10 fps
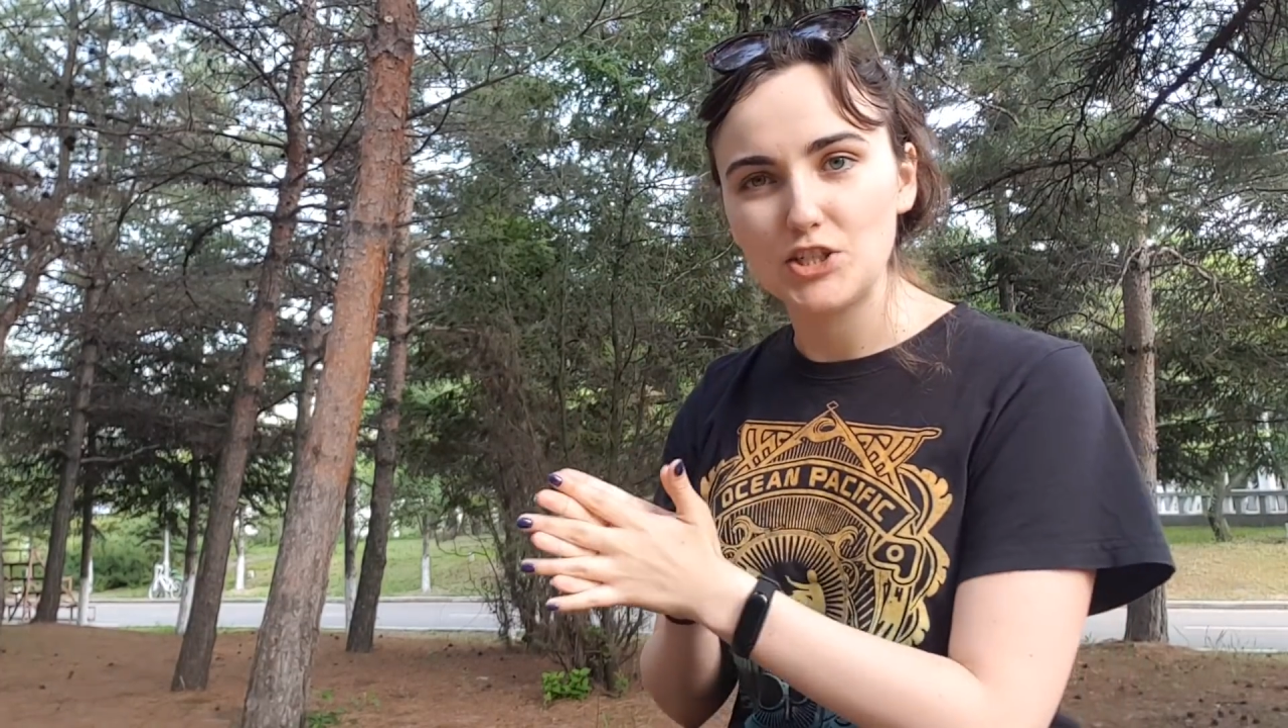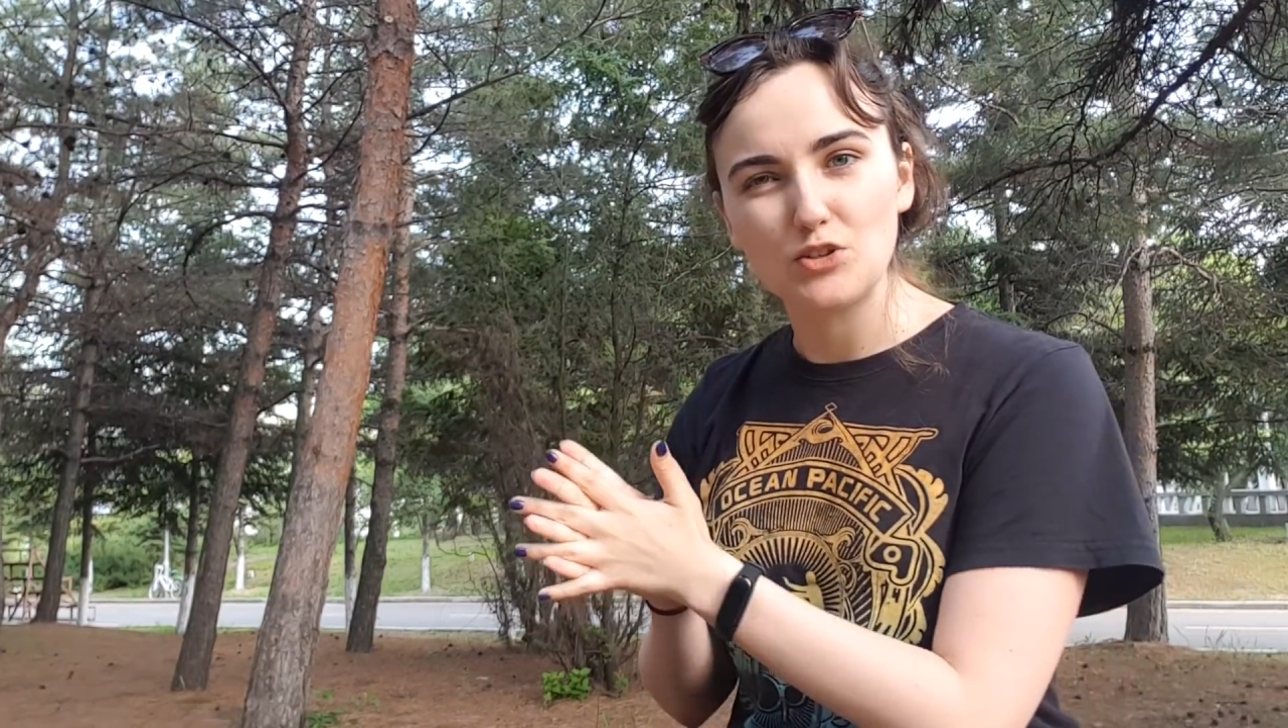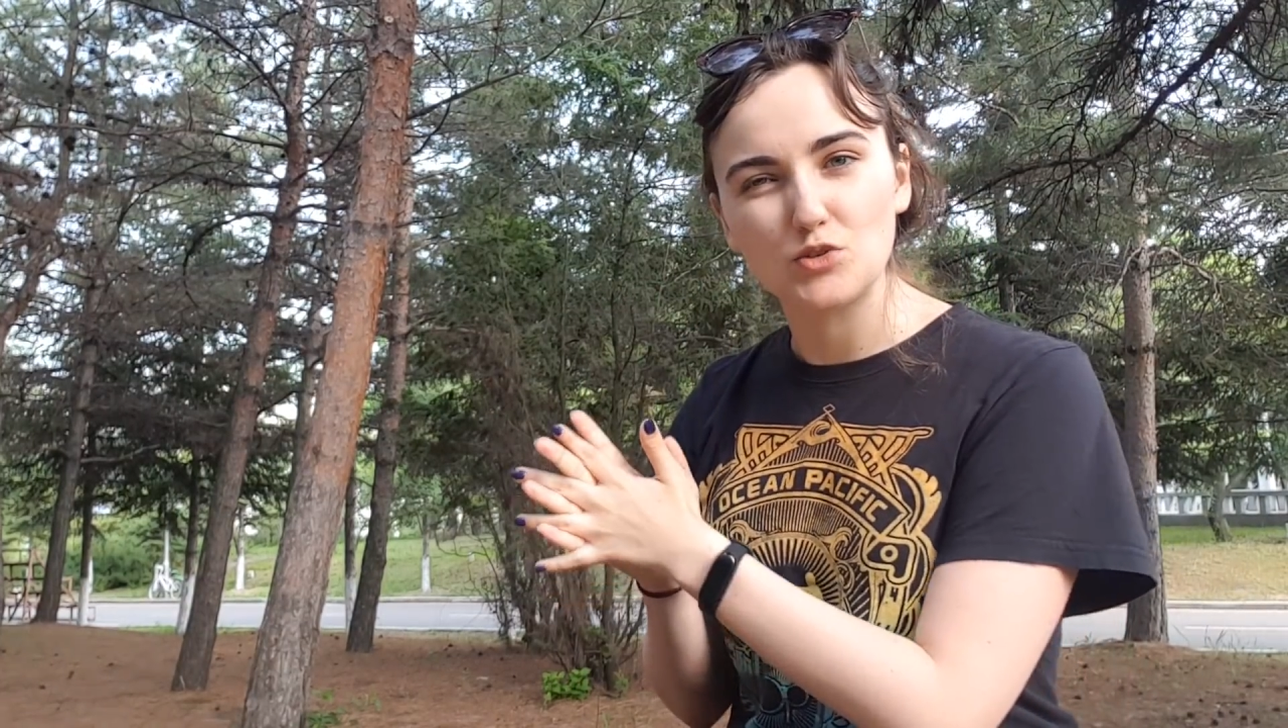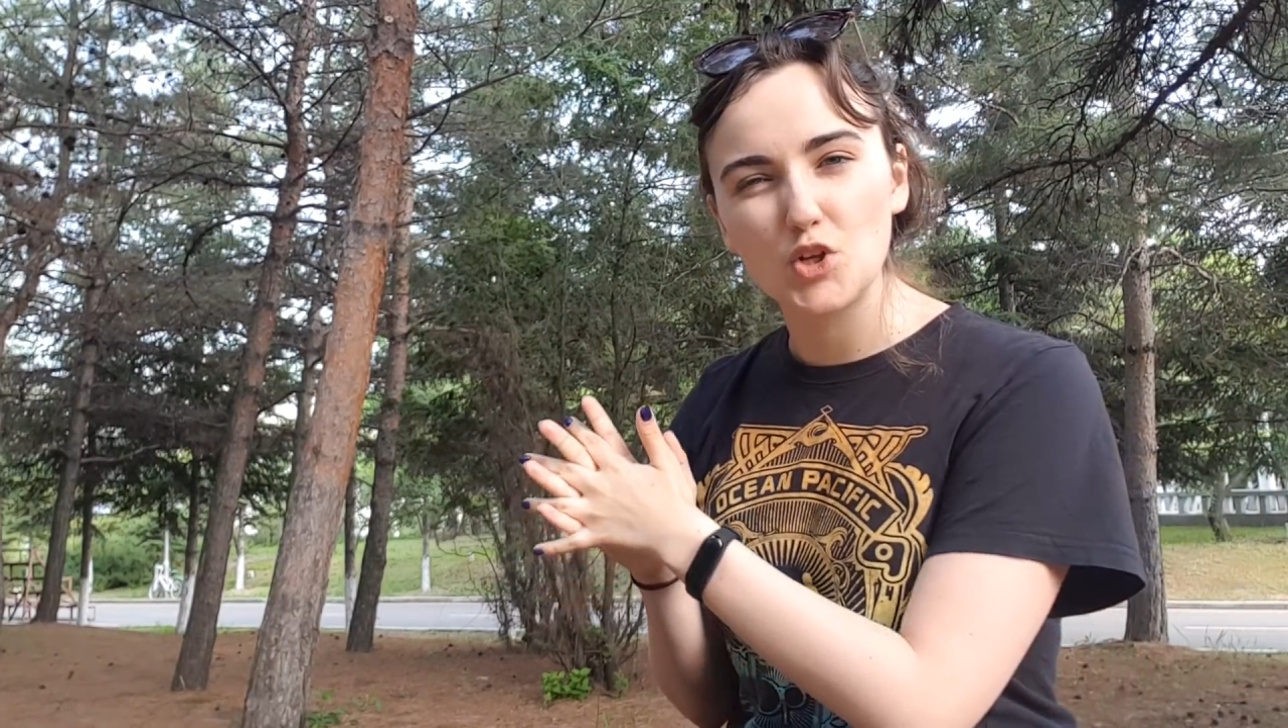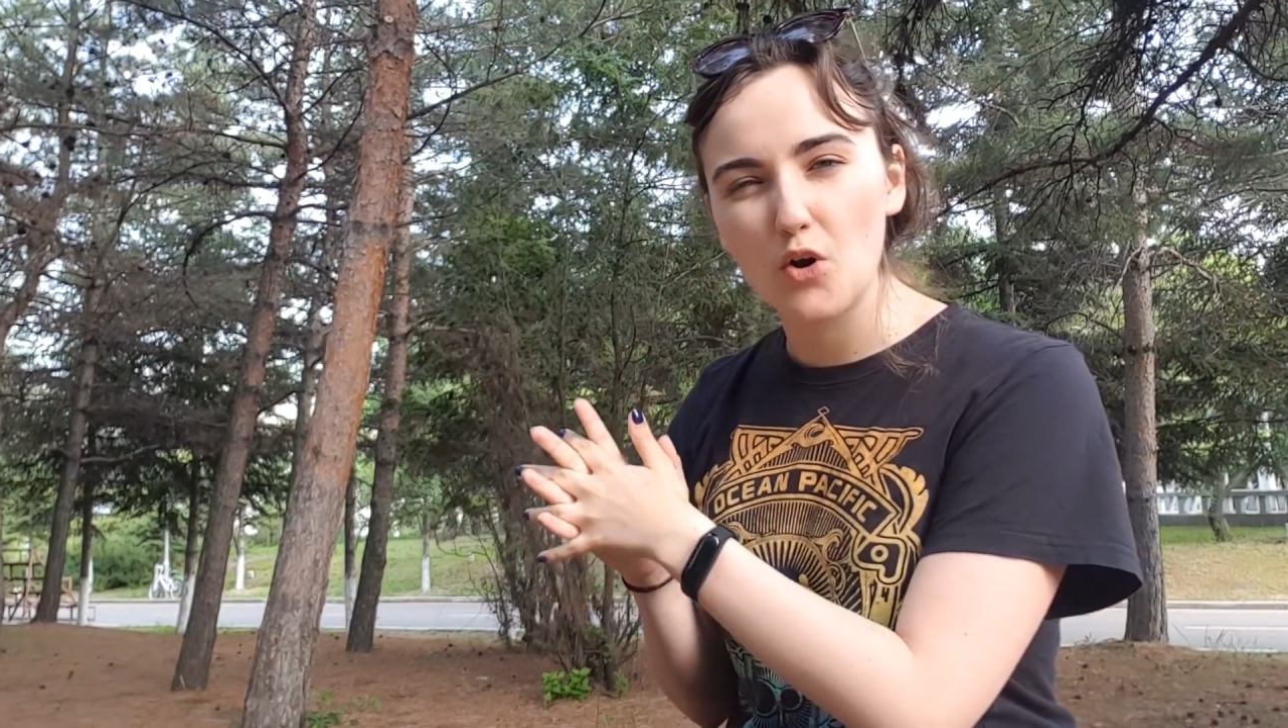
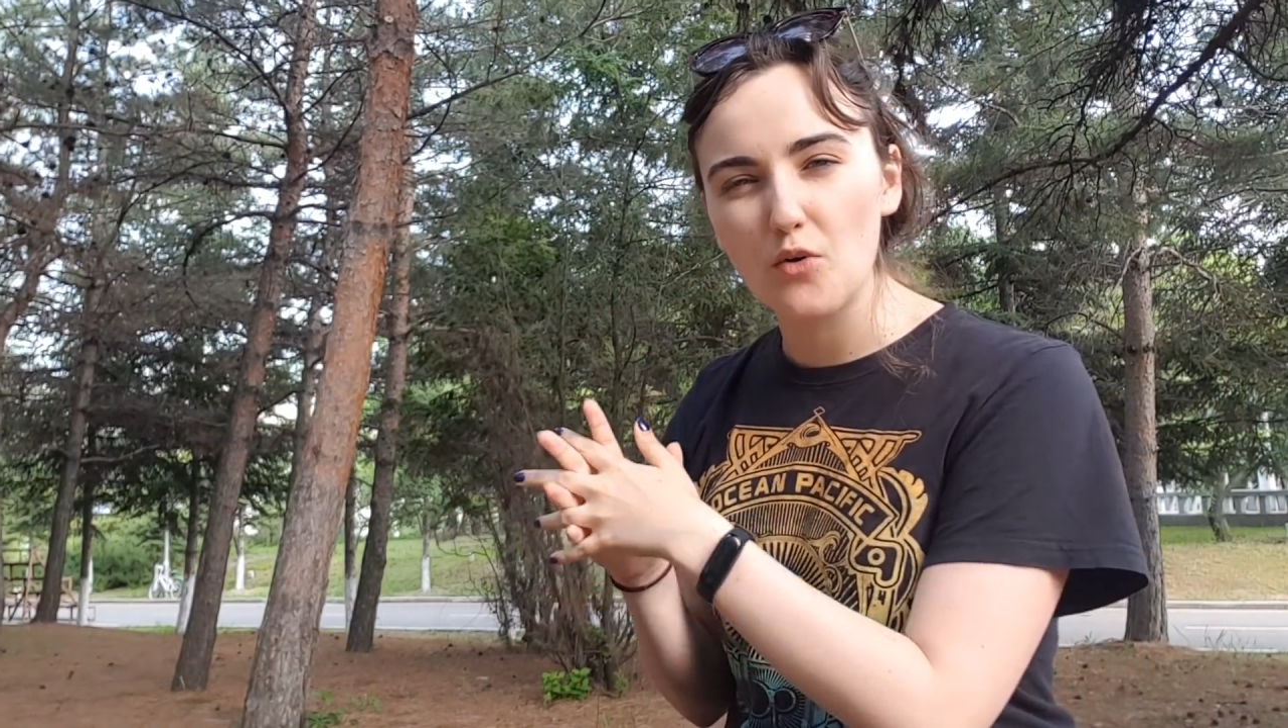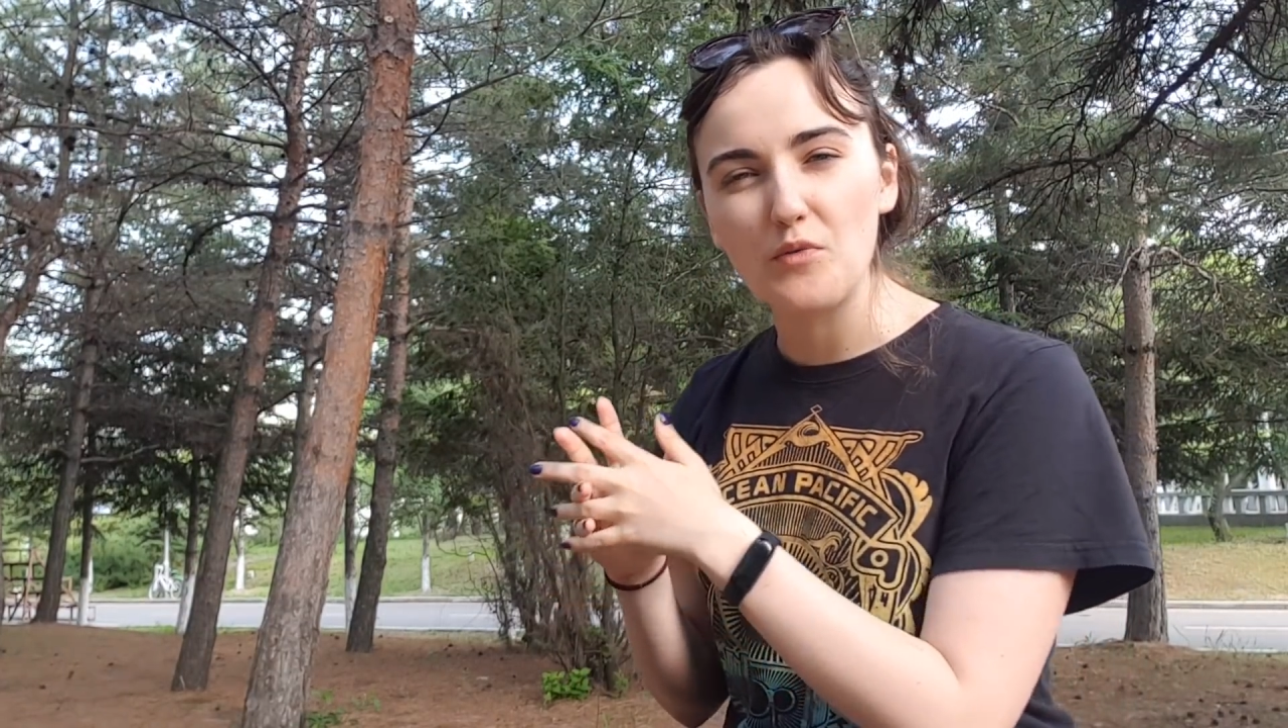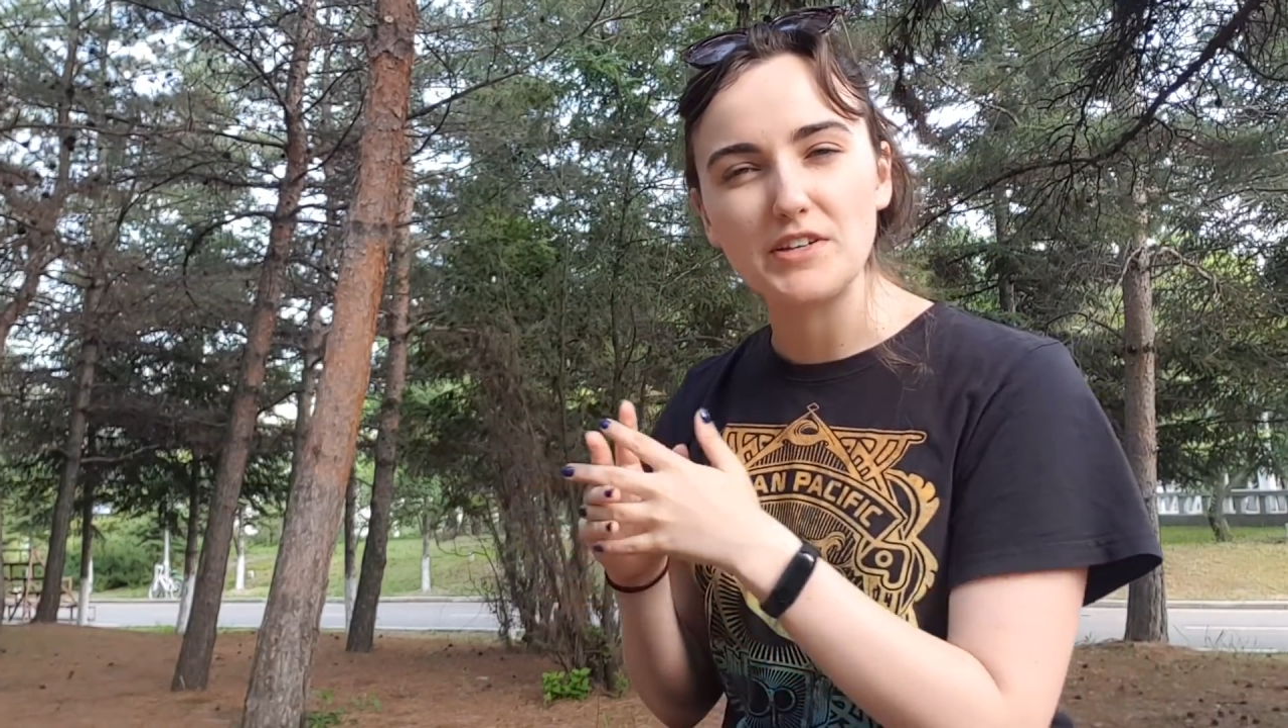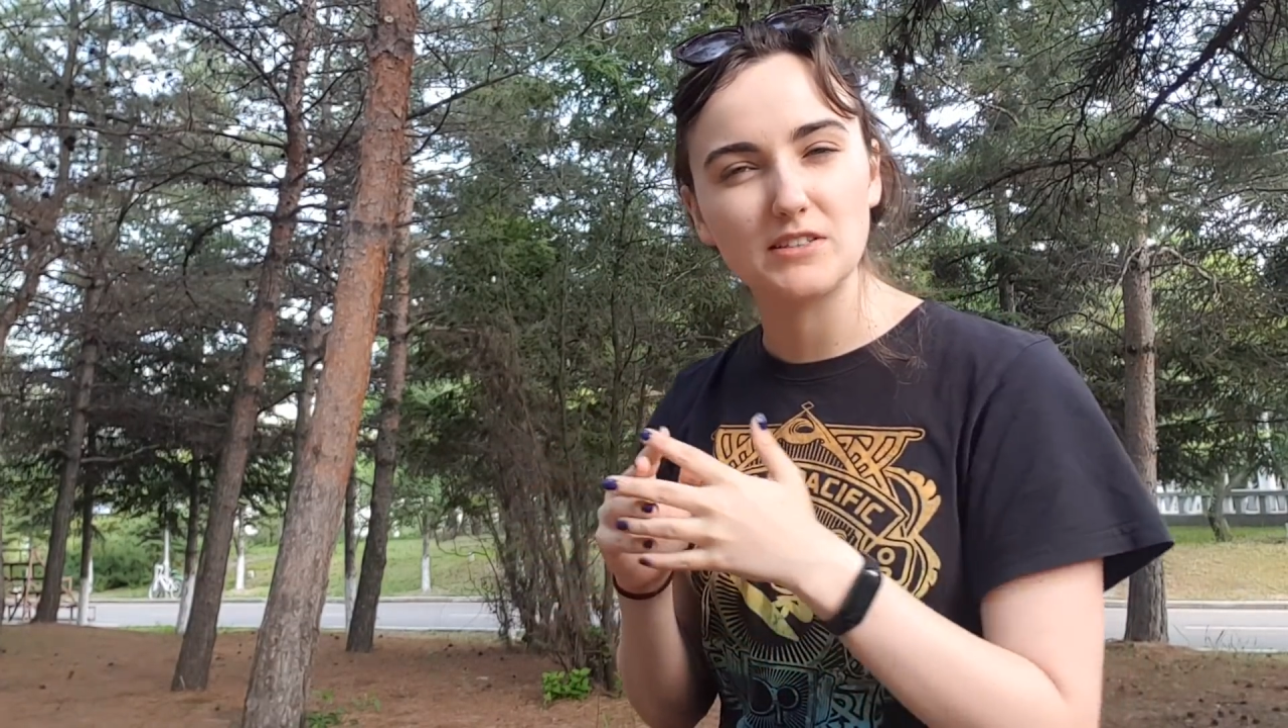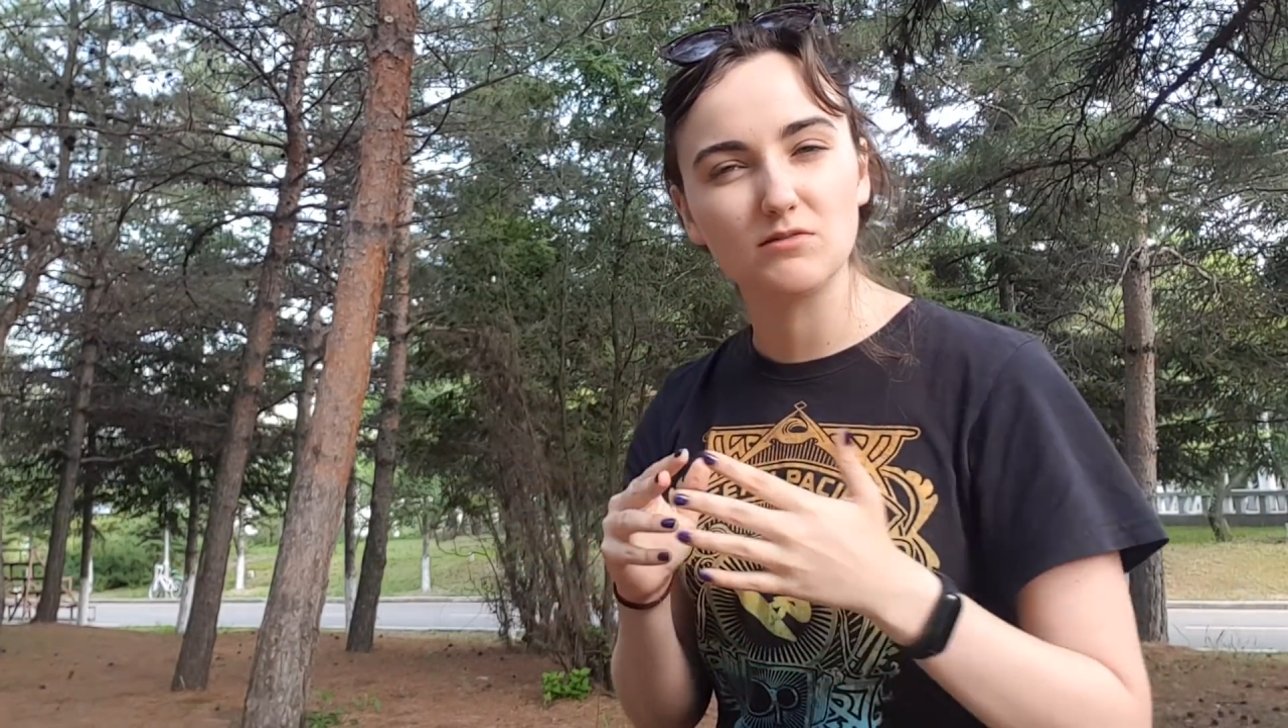there's no
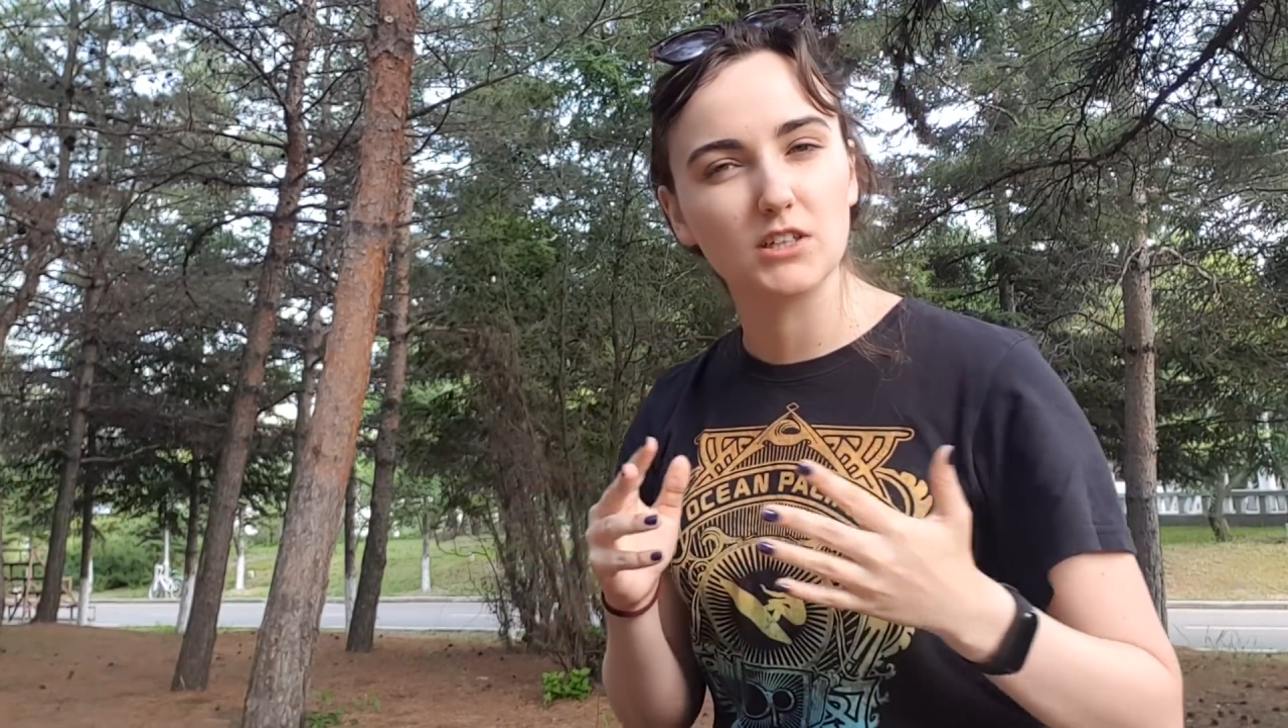reason